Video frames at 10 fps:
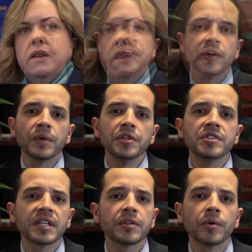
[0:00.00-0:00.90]
You know, when you
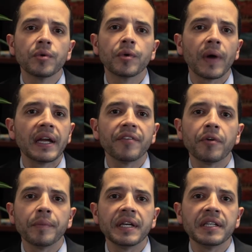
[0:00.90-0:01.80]
sit through grade level
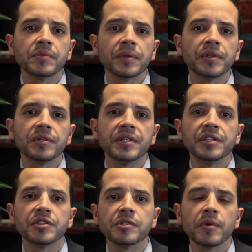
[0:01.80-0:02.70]
meetings with your
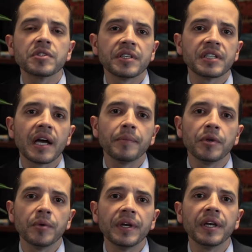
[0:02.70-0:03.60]
teachers, most of the time
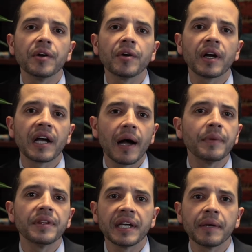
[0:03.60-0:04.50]
you hear a common
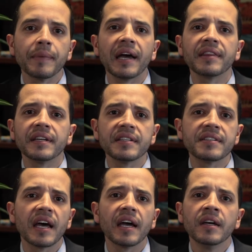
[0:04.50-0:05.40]
thing in math, and it's
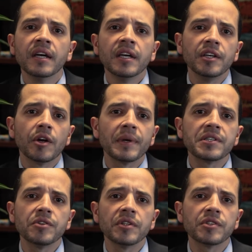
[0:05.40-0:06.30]
that, you know, my
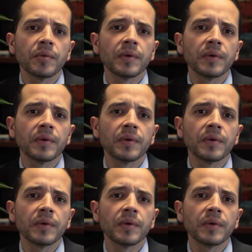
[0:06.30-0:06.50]
students are